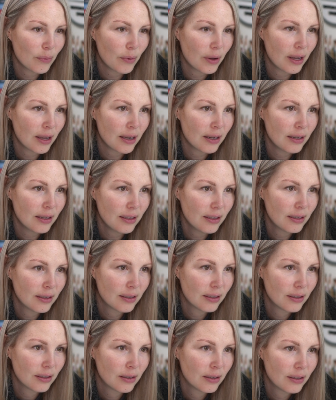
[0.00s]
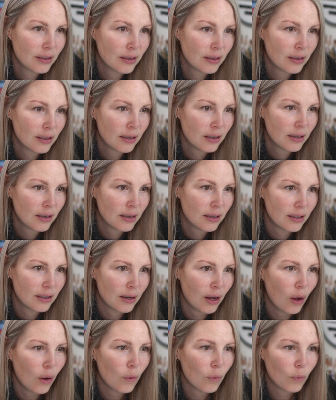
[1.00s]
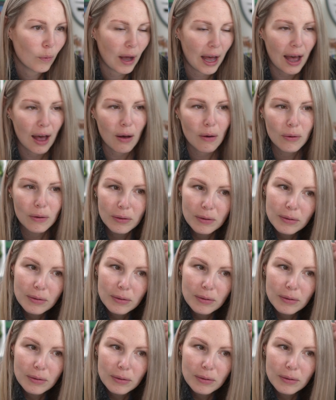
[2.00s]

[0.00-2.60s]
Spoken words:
one. Oh, wow.